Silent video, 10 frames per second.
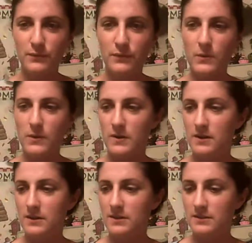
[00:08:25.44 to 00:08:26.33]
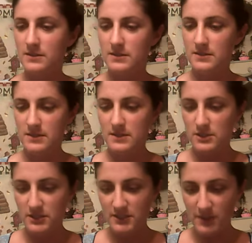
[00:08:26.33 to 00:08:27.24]
for
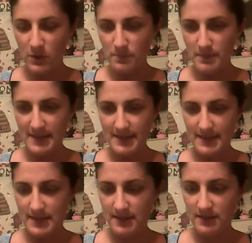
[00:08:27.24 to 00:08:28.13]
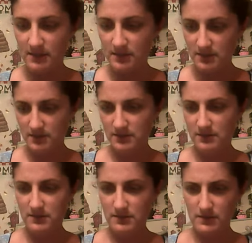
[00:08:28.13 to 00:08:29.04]
soap making.
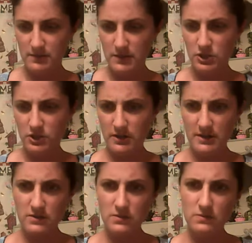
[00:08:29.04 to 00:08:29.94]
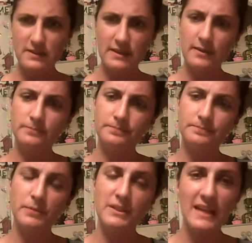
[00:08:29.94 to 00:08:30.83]
I'm not sure how to use it,
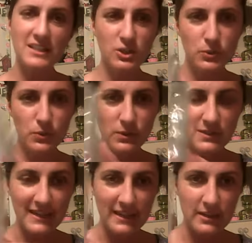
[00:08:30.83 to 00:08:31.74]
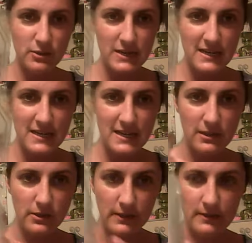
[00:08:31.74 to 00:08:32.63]
but that's cool. It's like a
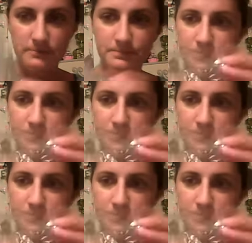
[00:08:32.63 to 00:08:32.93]
3D looking,